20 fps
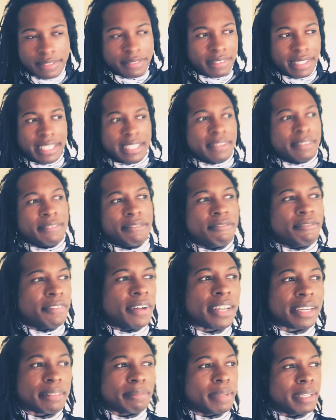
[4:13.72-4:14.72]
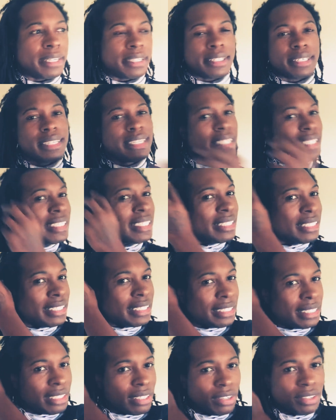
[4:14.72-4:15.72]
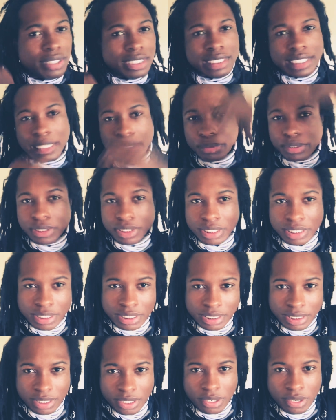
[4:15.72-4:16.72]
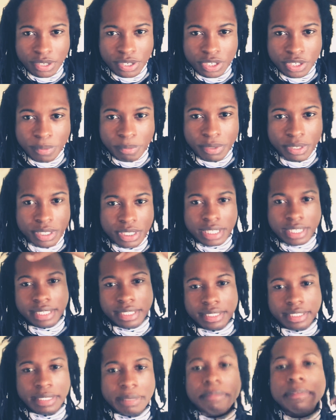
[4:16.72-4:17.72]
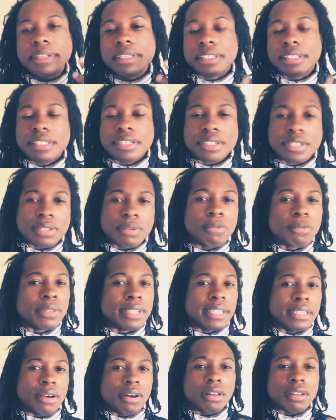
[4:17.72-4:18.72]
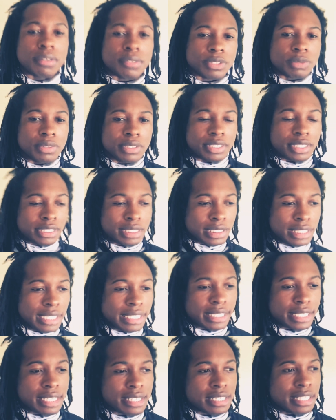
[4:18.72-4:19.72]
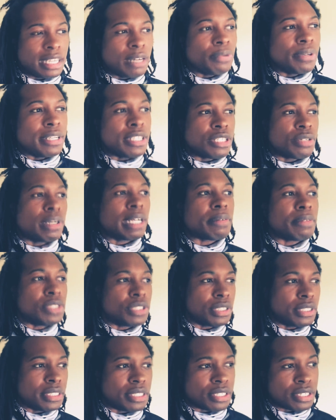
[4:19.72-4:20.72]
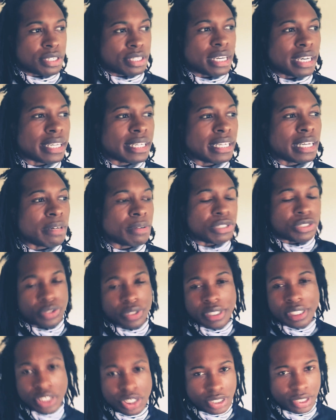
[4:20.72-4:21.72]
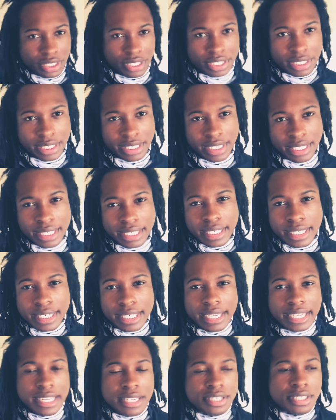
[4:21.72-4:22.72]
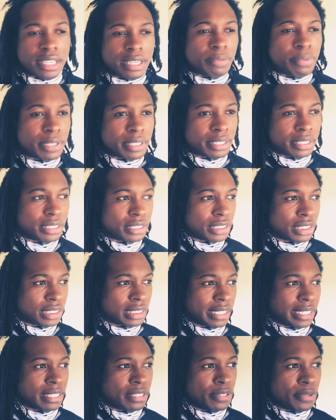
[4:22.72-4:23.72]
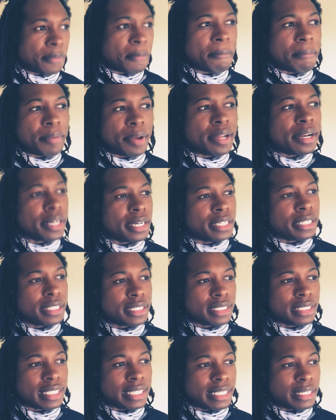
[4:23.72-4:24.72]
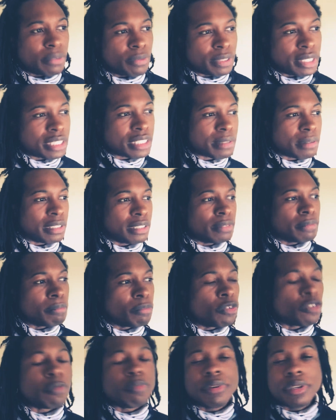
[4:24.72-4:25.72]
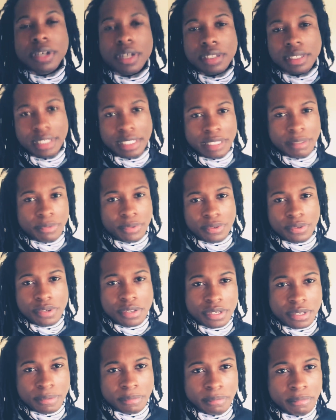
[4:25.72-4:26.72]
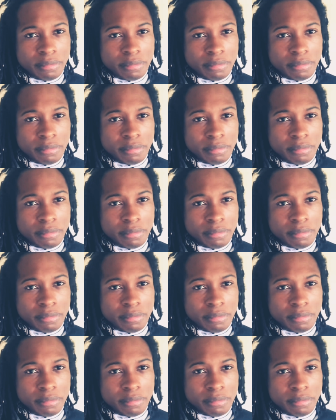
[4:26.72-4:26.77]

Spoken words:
Like fuck, man. Like all these labels just cause so much like limitless within all of us, within our psyches, how we interact with each other in society, how we treat each other. Instead, we can just like do better. Like we need to move beyond the labels.